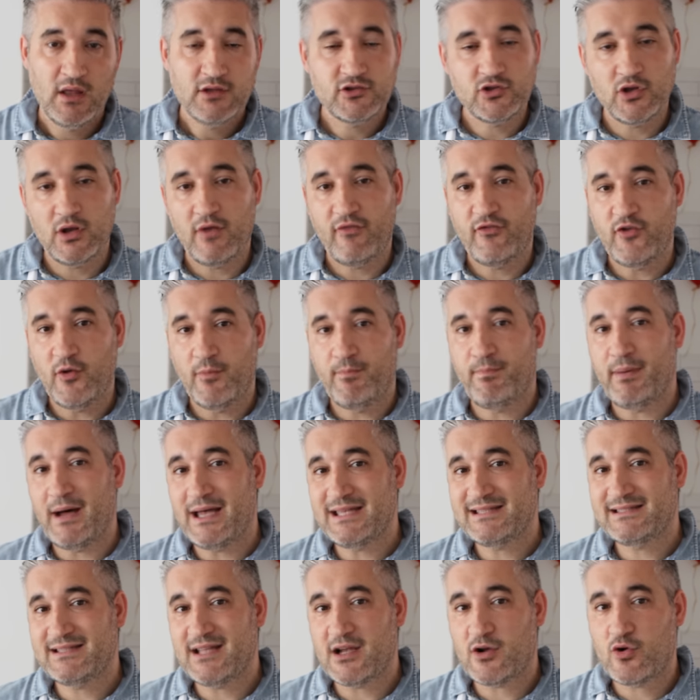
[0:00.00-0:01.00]
So if your
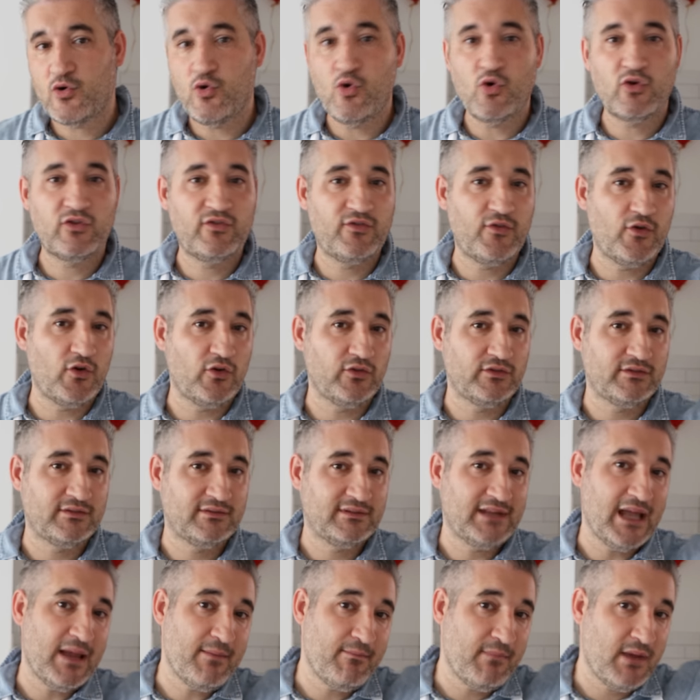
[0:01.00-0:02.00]
pasta cooks for
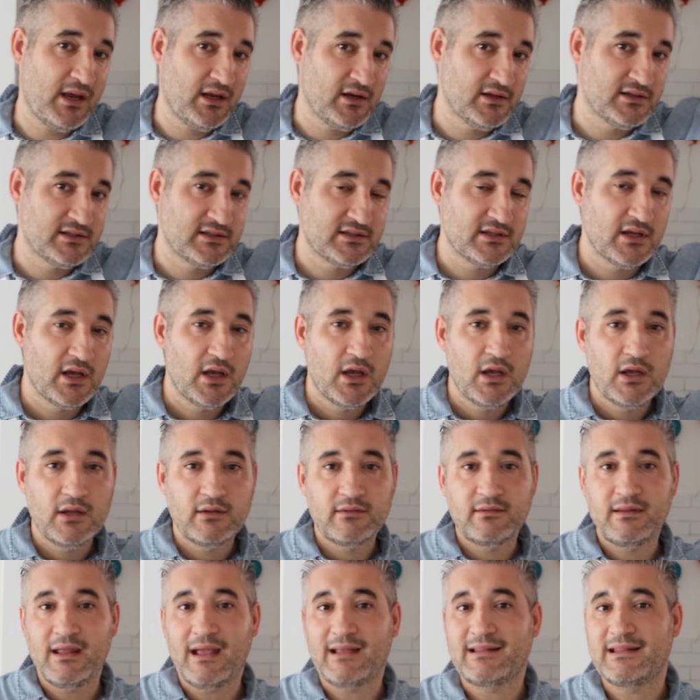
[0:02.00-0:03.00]
10 minutes,
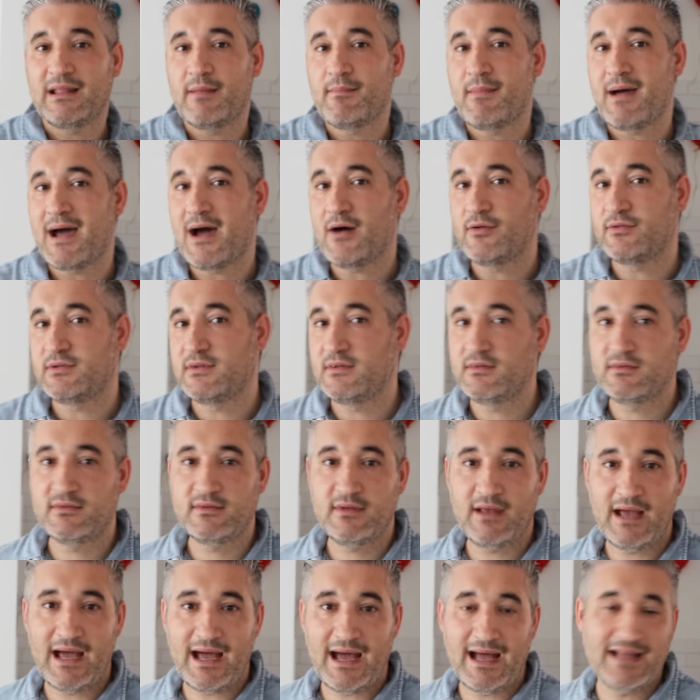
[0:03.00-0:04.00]
take them out
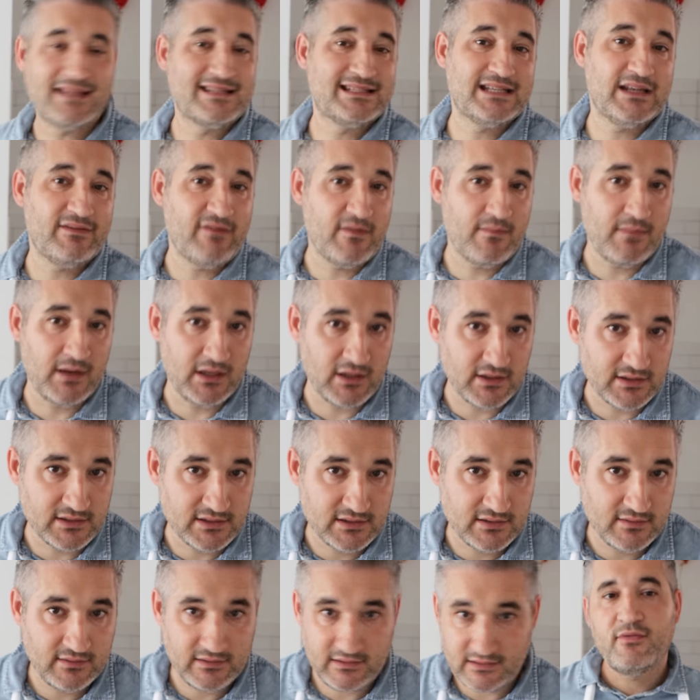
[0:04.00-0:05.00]
at seven
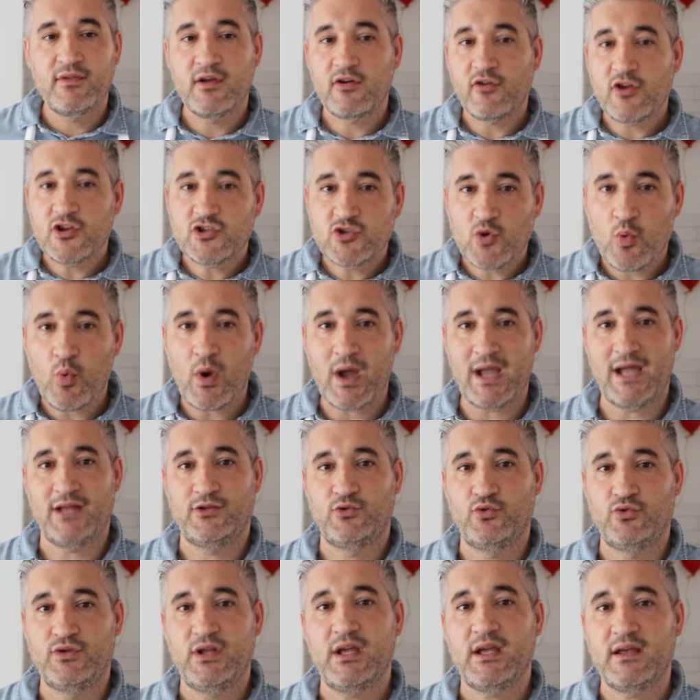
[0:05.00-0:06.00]
minutes. The reason why
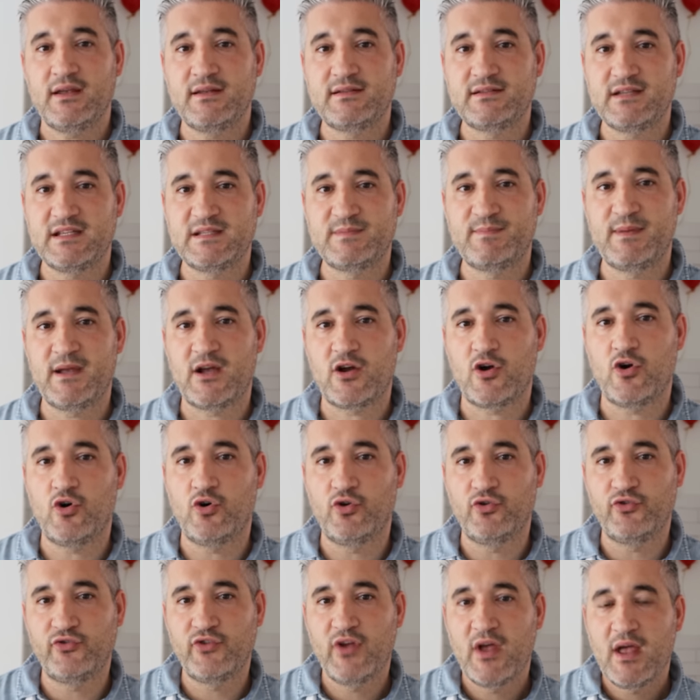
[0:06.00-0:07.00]
I do this is
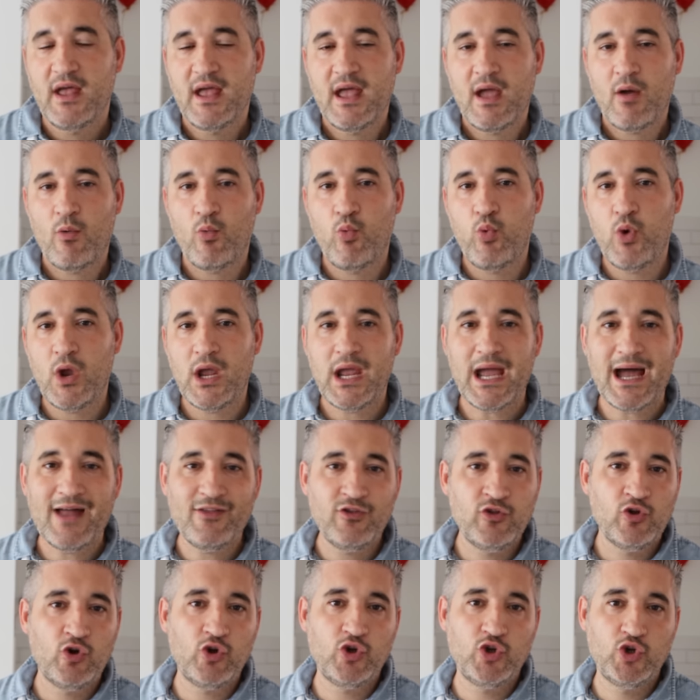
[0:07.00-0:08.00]
because we are
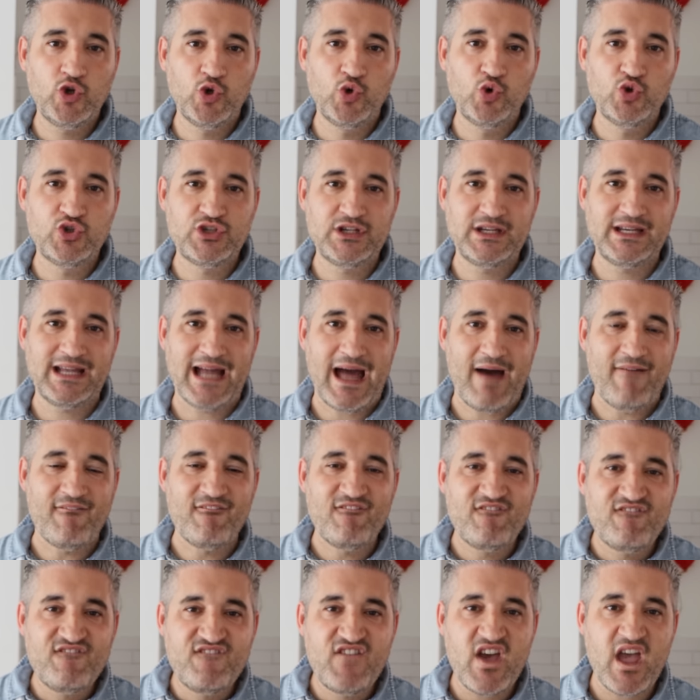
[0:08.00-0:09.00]
not using a
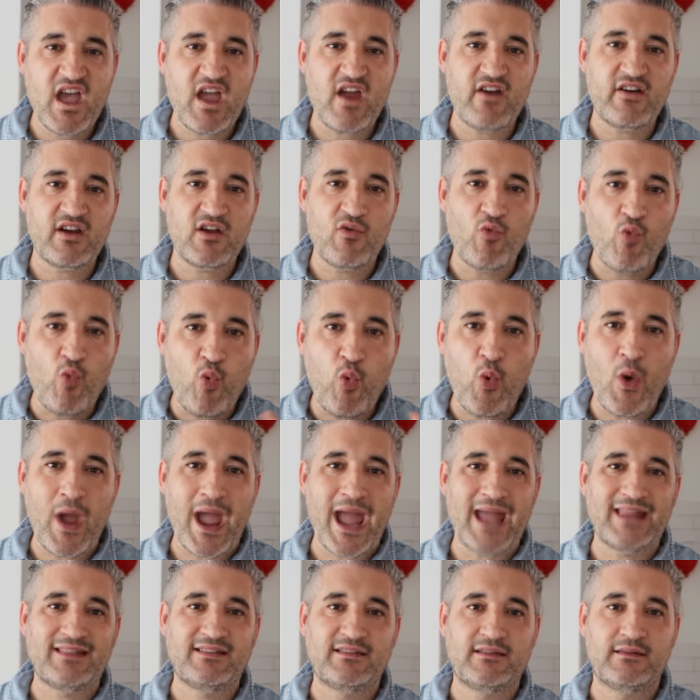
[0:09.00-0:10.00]
very
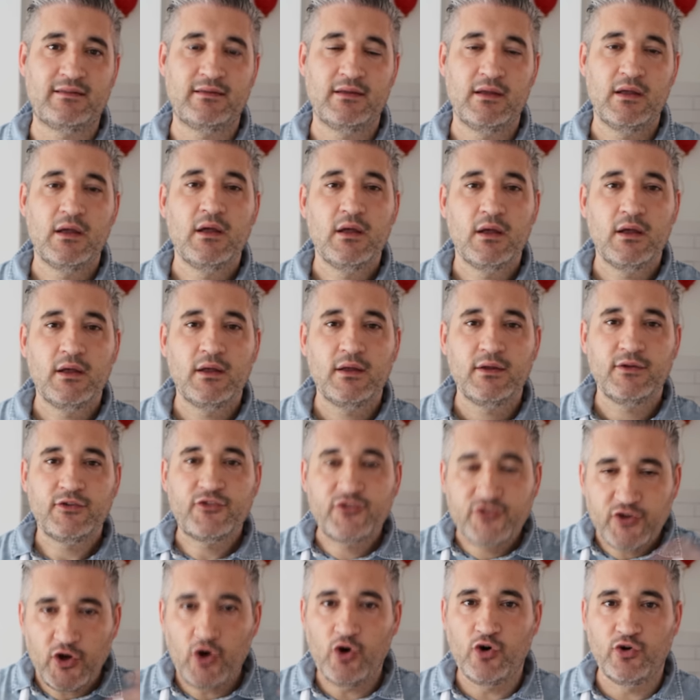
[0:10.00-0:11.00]
wet
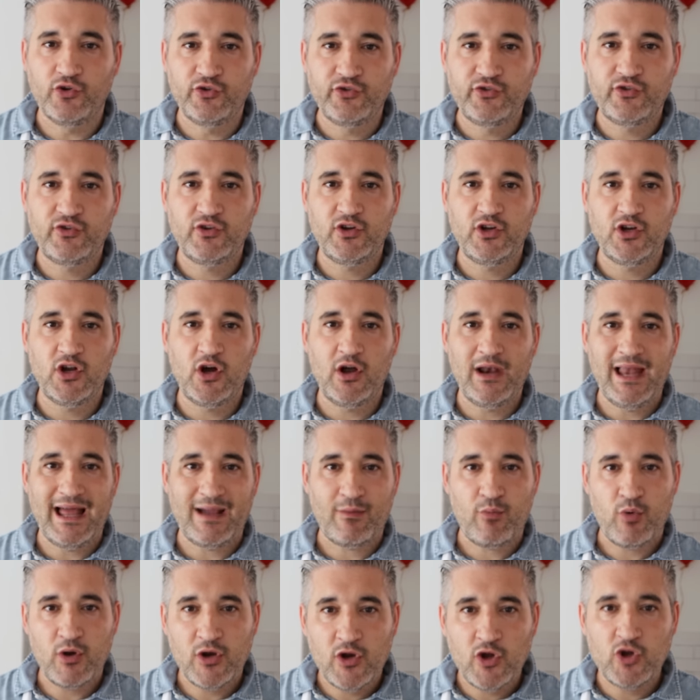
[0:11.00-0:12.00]
sauce. You know,
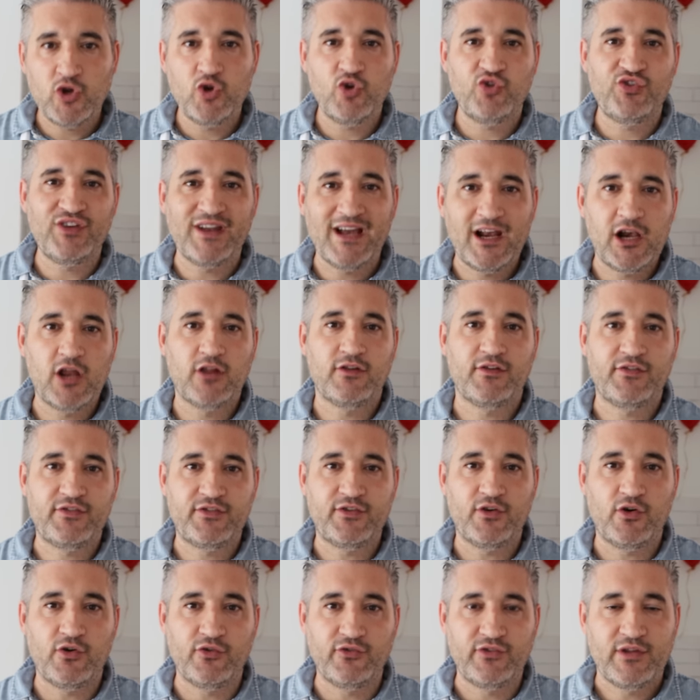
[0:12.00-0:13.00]
like we're not using a lot of
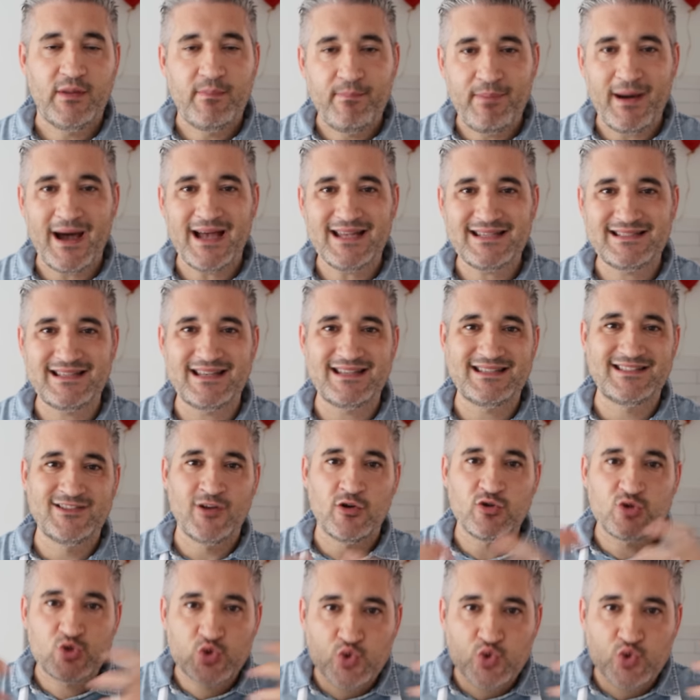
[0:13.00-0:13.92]
sauce. The pasta is not